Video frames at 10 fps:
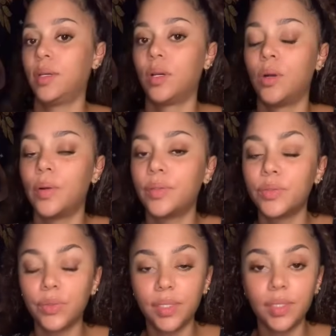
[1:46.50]
going
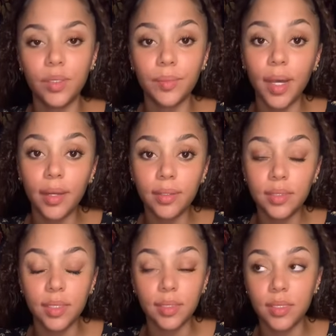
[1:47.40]
through legal matters
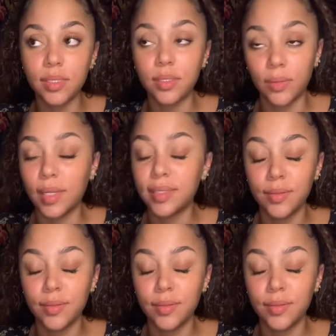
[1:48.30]
and this the rest